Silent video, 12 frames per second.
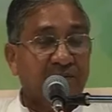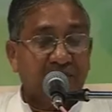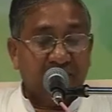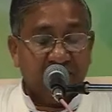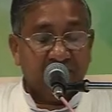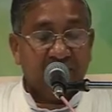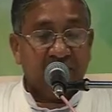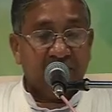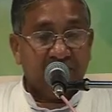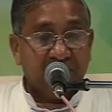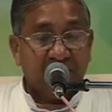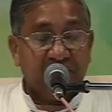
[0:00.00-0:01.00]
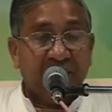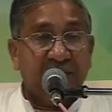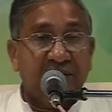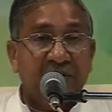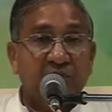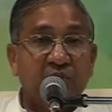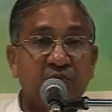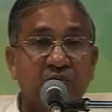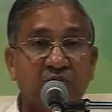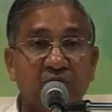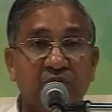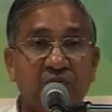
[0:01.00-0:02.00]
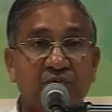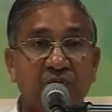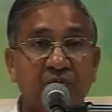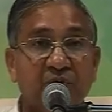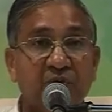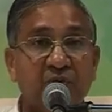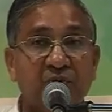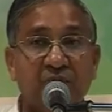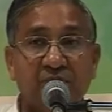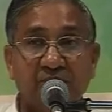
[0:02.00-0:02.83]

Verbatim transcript: whenever our party used to go,